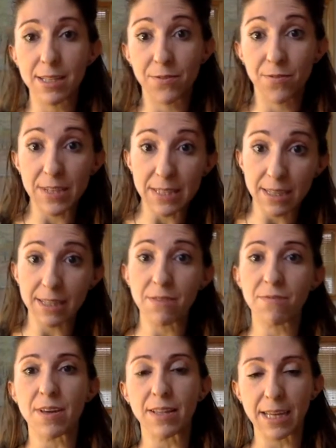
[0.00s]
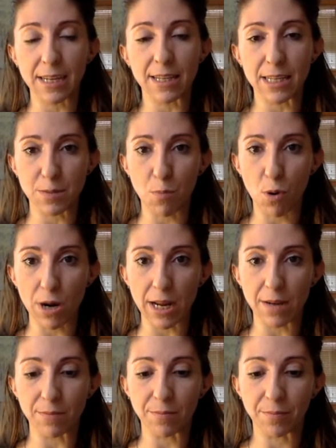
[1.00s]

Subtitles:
is physically feeling this morning.